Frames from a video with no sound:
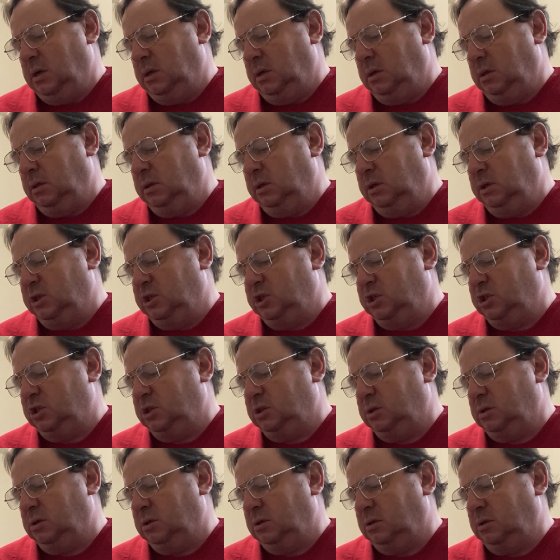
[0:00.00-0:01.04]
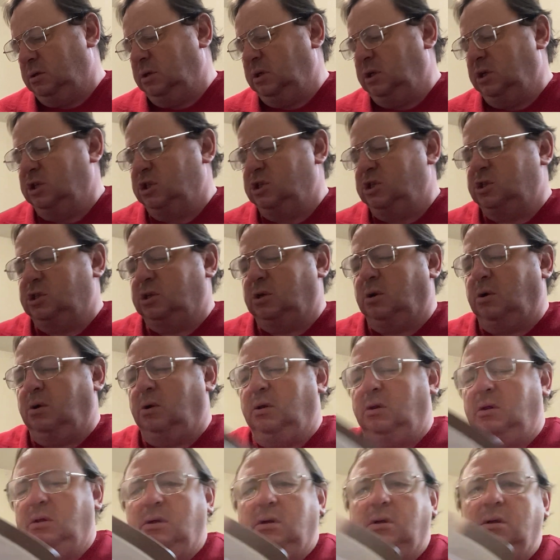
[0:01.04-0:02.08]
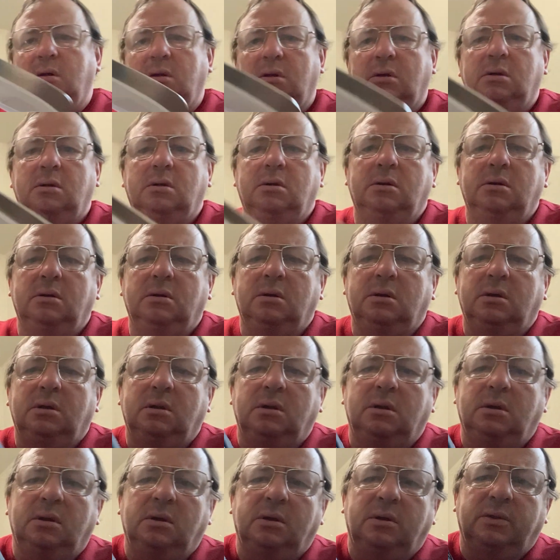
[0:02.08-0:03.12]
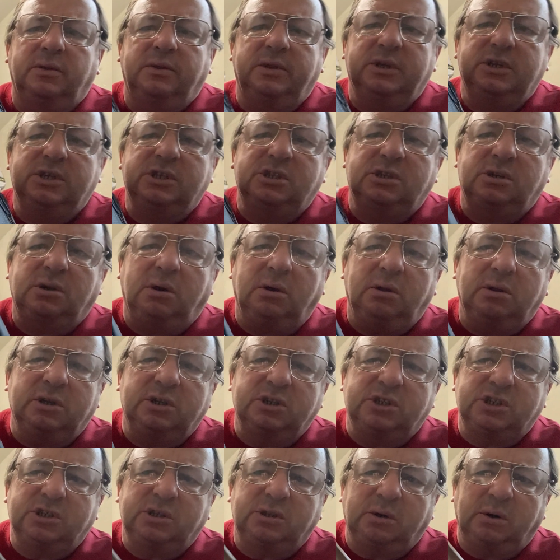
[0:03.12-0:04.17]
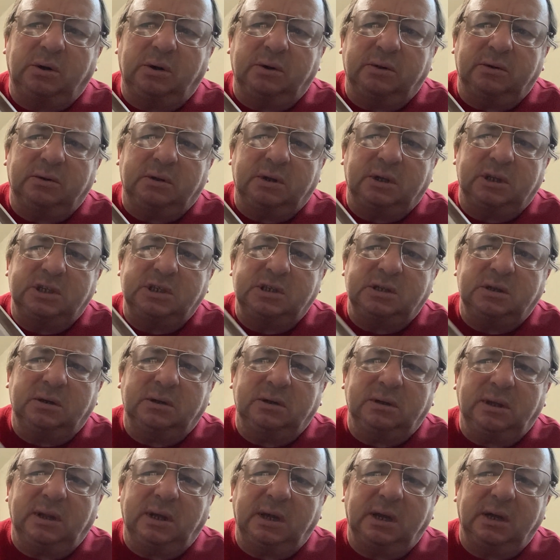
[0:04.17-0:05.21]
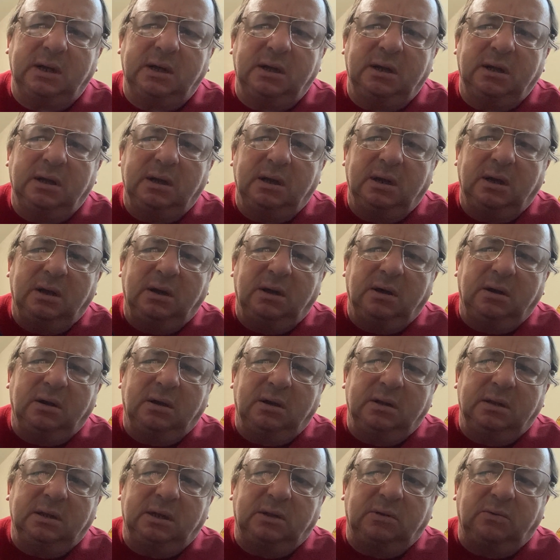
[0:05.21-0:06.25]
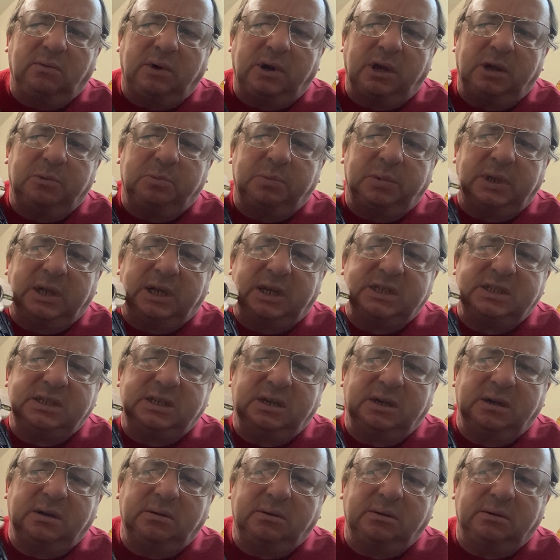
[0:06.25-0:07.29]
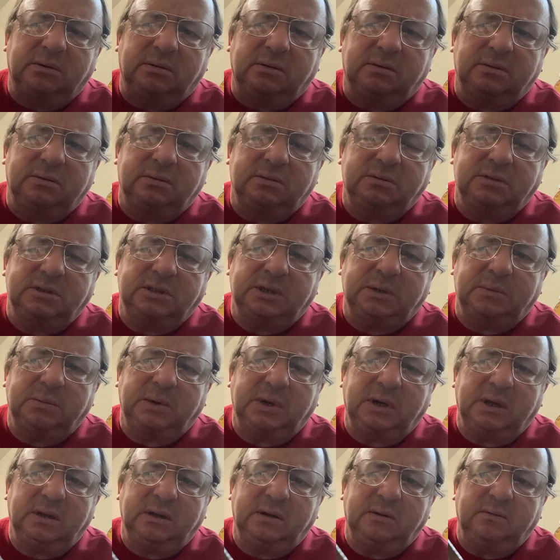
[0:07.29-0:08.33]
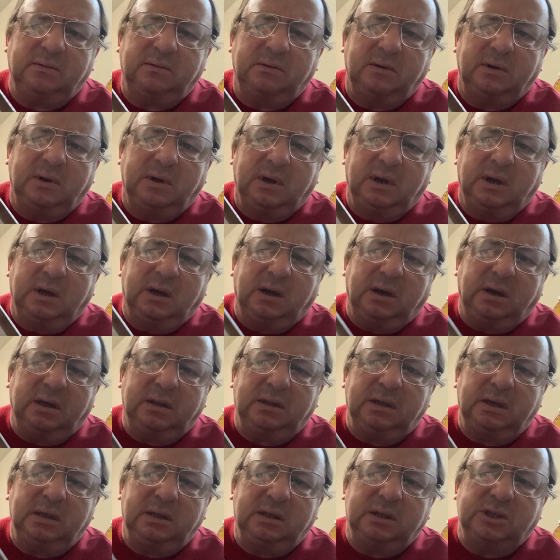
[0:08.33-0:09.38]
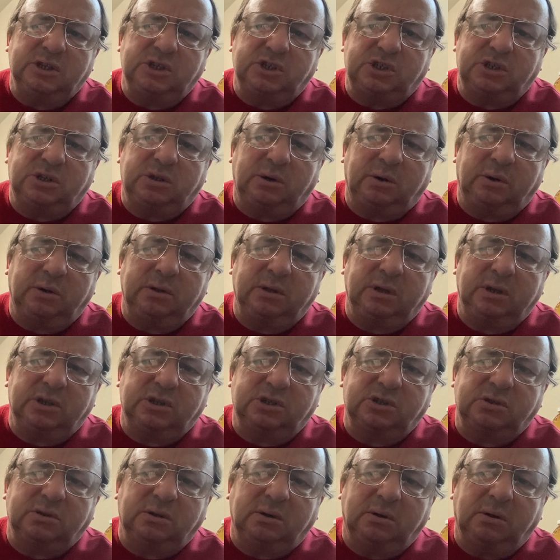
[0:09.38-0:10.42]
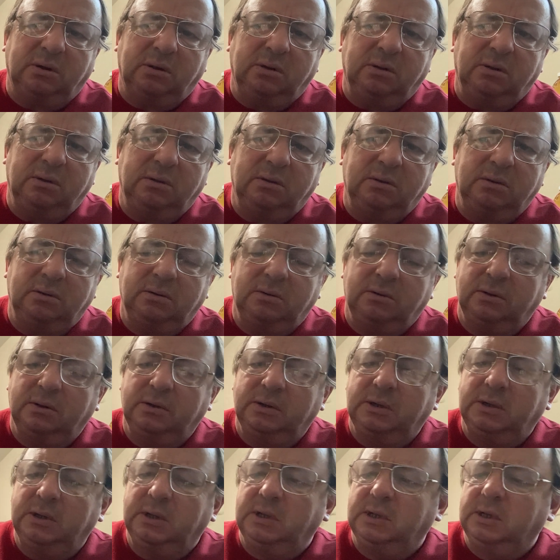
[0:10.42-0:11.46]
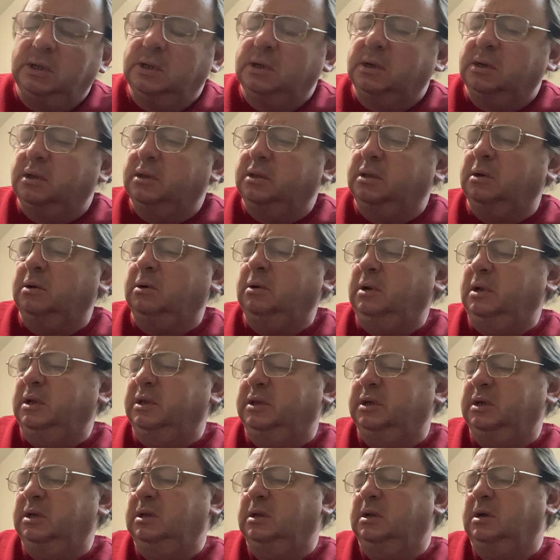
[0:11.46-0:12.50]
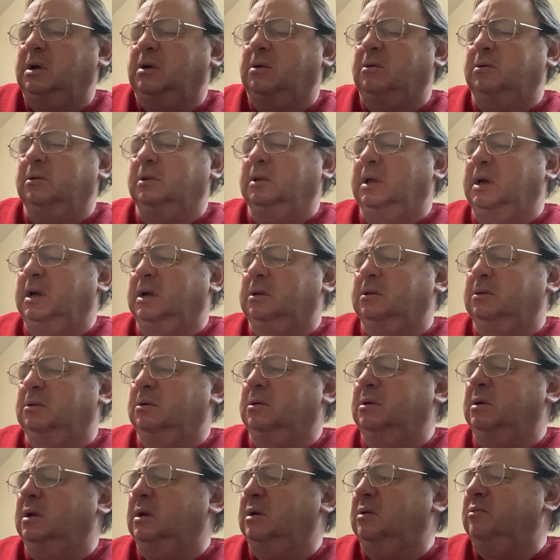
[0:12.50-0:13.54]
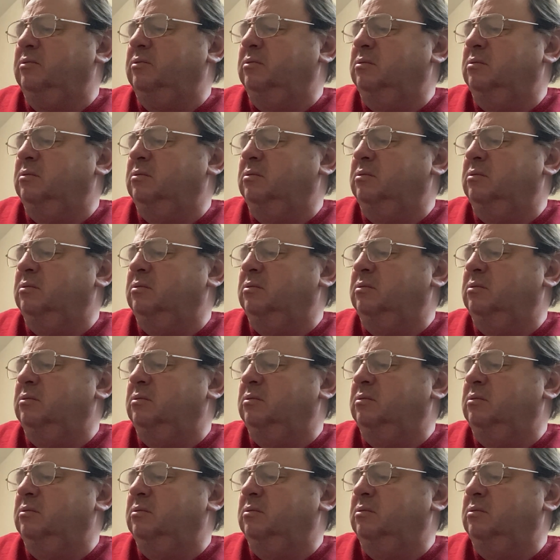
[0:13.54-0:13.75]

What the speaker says: this sole is strong. It's not like that white plastic or some kind of, I think this is stronger sole. The only thing I would like to have,